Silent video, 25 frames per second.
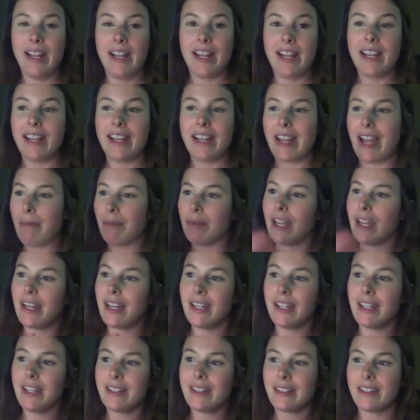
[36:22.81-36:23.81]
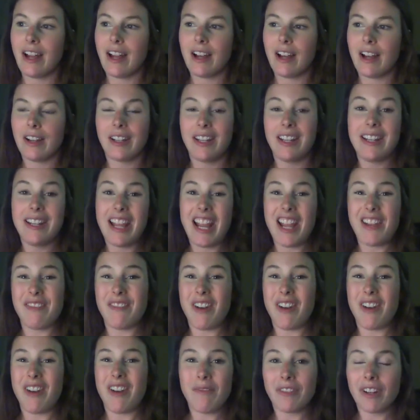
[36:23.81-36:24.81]
He kept getting stuck. He
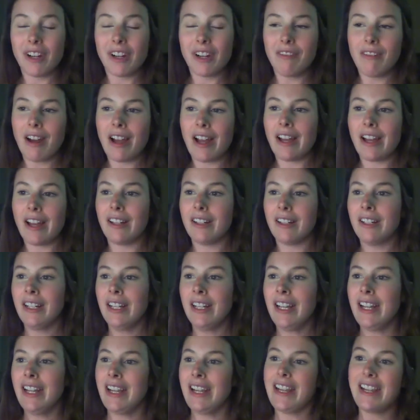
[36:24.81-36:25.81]
gave up for a while.